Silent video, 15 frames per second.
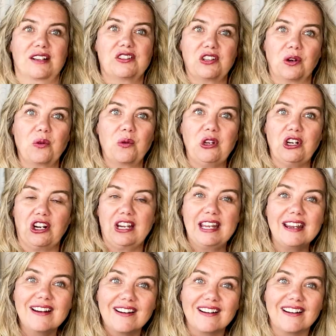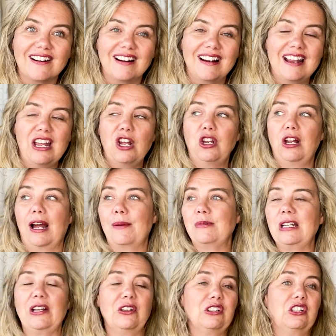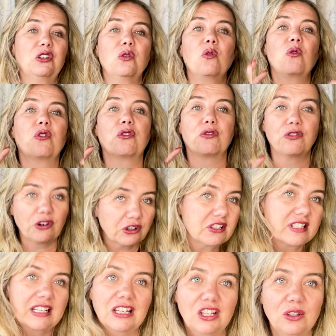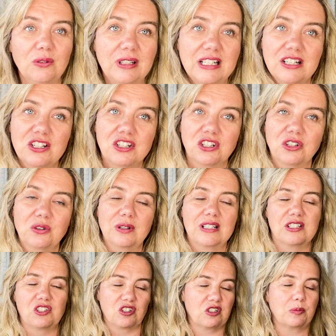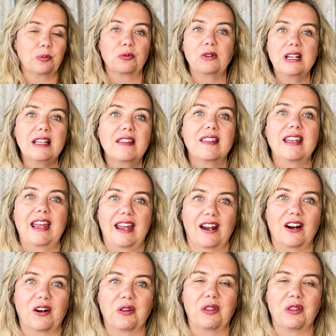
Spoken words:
So you're here. I'm telling you, the first thing you need to do is just breathe the air.